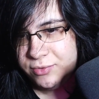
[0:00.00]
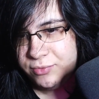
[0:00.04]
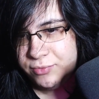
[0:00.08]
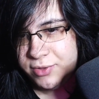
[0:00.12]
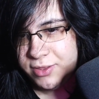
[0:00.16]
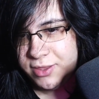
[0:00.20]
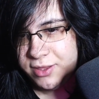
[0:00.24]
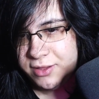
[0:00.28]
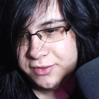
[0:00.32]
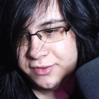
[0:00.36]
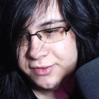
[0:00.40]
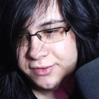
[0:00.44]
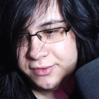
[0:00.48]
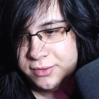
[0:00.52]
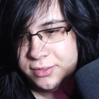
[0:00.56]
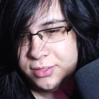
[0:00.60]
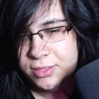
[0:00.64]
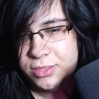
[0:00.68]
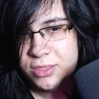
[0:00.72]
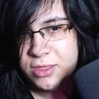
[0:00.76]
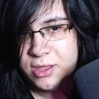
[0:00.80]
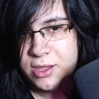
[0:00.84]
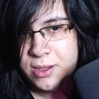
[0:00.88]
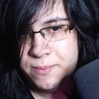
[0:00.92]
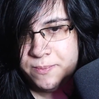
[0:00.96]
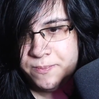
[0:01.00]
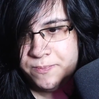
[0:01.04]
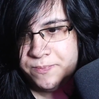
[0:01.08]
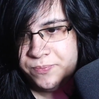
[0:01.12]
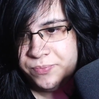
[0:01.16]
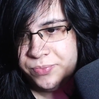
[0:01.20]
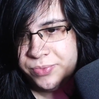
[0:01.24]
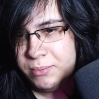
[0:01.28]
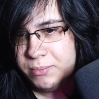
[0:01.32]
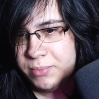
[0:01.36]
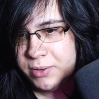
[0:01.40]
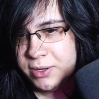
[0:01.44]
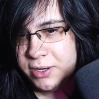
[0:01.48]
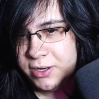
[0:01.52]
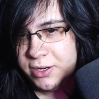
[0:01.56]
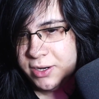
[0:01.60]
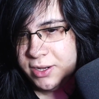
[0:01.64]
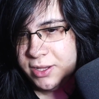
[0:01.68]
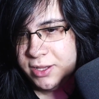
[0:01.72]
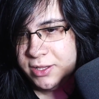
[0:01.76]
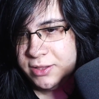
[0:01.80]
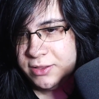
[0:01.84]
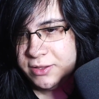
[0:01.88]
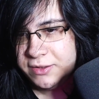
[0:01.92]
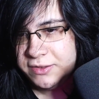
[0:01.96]
with his thumb, but
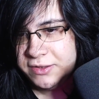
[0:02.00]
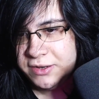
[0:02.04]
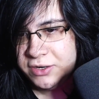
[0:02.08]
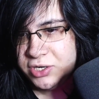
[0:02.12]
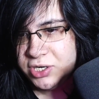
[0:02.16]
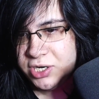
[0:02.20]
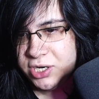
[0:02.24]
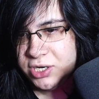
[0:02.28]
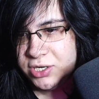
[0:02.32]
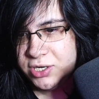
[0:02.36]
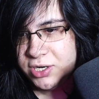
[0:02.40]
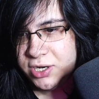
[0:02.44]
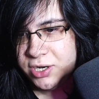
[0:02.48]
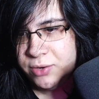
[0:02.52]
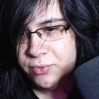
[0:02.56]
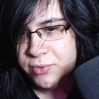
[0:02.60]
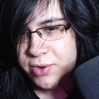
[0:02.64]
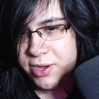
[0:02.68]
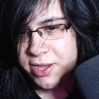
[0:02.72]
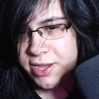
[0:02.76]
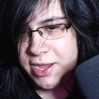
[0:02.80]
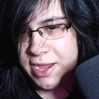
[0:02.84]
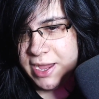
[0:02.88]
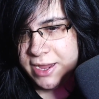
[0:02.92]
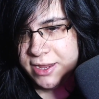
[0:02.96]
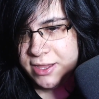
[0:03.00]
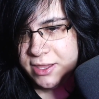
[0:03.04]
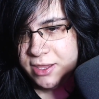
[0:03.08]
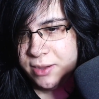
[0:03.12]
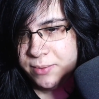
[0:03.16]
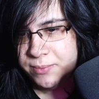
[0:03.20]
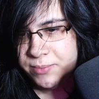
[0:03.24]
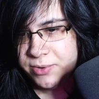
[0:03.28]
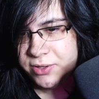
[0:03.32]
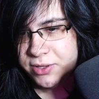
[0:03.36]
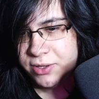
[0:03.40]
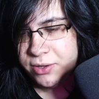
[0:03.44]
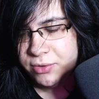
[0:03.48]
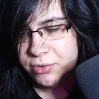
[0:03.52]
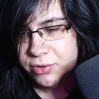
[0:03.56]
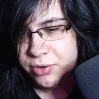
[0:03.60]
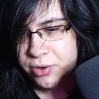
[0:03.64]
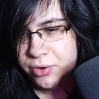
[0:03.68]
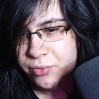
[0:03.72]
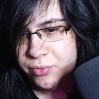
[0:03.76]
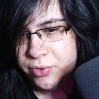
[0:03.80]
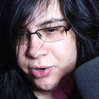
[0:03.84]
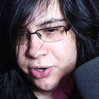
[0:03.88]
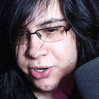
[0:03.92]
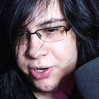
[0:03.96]
it doesn't change anyway, Aki. I'm
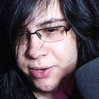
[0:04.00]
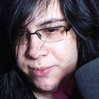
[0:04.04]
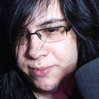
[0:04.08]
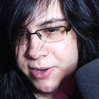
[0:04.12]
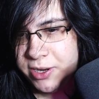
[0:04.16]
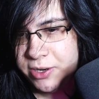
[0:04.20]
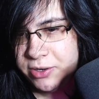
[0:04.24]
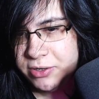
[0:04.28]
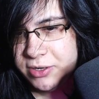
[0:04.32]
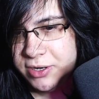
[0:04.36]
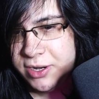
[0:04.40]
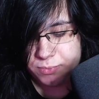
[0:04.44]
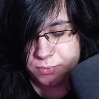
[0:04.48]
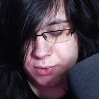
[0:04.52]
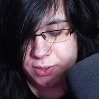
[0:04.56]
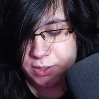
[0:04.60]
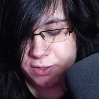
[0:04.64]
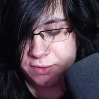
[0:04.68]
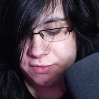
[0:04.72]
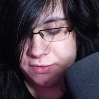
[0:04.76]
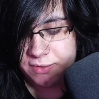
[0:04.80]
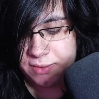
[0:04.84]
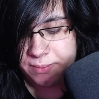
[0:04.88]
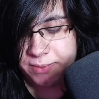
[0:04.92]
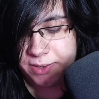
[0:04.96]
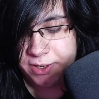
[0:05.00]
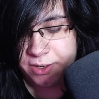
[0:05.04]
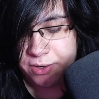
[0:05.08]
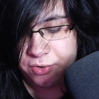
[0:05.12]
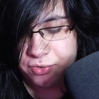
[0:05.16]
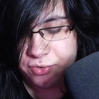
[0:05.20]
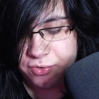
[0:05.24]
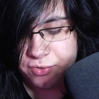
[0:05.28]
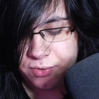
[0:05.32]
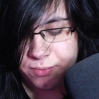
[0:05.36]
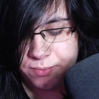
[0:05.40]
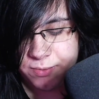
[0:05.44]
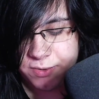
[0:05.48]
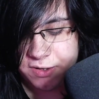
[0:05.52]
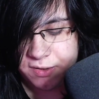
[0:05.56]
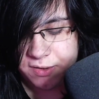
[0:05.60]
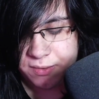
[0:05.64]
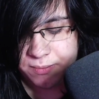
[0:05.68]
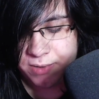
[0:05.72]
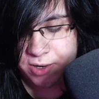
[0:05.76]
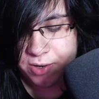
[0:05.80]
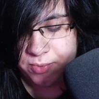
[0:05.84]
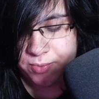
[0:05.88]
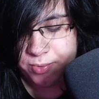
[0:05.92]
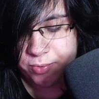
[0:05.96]
particularly worried about I slept like usual, but
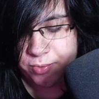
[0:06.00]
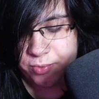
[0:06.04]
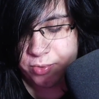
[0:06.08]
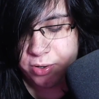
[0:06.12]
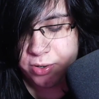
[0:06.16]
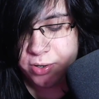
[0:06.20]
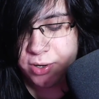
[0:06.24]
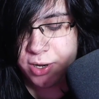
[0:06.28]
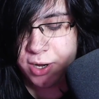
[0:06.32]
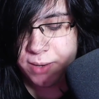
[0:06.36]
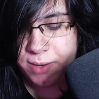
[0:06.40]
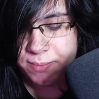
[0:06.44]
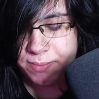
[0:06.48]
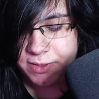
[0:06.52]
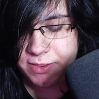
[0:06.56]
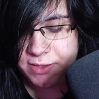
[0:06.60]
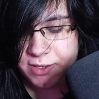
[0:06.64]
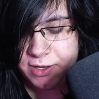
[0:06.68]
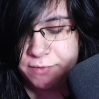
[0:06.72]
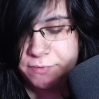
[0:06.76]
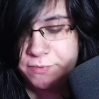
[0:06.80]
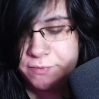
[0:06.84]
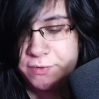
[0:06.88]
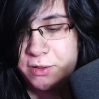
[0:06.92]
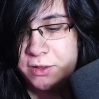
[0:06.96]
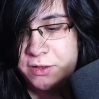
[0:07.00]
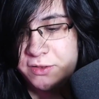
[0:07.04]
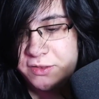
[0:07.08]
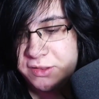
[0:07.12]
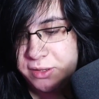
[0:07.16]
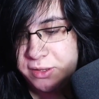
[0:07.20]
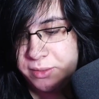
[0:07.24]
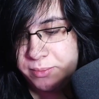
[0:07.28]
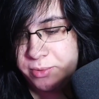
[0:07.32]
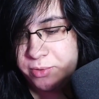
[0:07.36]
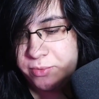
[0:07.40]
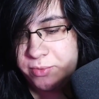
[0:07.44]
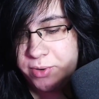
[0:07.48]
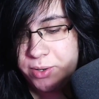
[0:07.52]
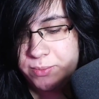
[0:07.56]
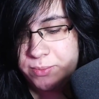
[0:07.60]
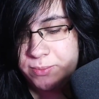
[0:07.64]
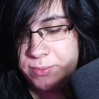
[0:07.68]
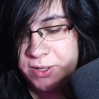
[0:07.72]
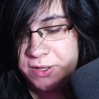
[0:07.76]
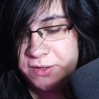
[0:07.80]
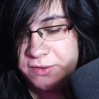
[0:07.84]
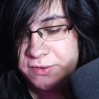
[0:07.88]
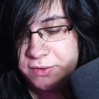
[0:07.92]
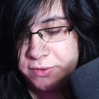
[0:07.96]
somehow I woke up and then I fell asleep around
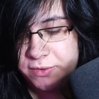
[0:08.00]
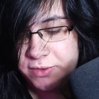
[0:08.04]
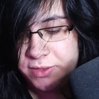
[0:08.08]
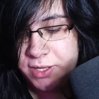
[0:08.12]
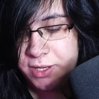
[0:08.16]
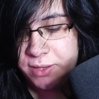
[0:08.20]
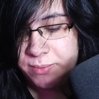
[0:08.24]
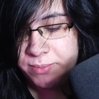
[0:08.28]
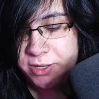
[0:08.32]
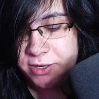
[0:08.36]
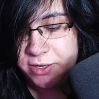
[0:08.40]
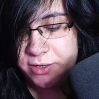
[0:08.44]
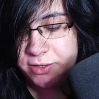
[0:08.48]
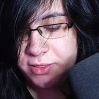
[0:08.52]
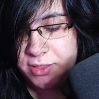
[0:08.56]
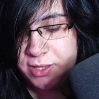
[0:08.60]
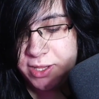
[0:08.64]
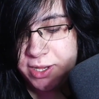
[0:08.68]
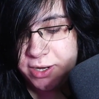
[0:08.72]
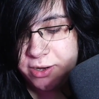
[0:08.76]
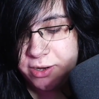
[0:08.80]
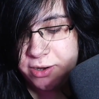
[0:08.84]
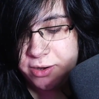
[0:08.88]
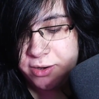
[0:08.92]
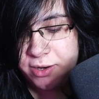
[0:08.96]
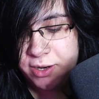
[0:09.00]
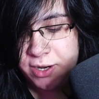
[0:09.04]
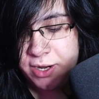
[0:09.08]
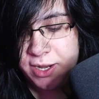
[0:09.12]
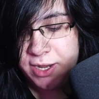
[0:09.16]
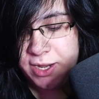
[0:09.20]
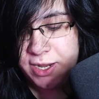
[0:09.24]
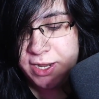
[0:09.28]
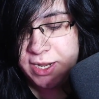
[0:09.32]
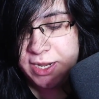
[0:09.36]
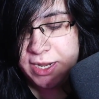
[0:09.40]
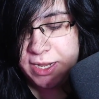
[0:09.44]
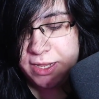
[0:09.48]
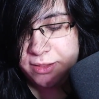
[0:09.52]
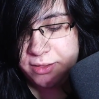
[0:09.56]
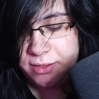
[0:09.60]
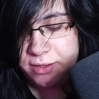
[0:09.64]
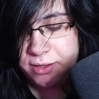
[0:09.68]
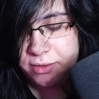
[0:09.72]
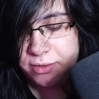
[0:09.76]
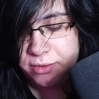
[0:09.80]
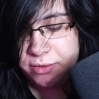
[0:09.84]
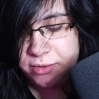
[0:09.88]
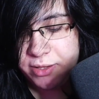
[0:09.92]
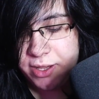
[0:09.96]
me, so I'll think about it later. Hey, the
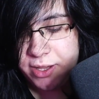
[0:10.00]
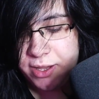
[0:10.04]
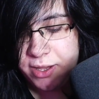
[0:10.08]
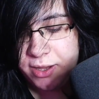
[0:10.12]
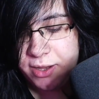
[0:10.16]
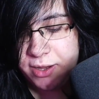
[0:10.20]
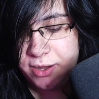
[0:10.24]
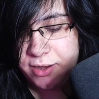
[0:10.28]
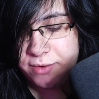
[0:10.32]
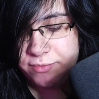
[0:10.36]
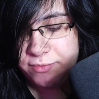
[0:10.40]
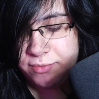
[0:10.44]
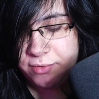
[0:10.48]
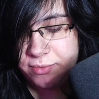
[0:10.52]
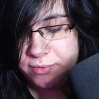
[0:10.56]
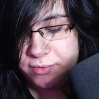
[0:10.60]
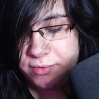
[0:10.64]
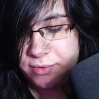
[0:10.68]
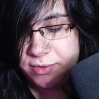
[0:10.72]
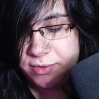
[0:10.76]
other day, every,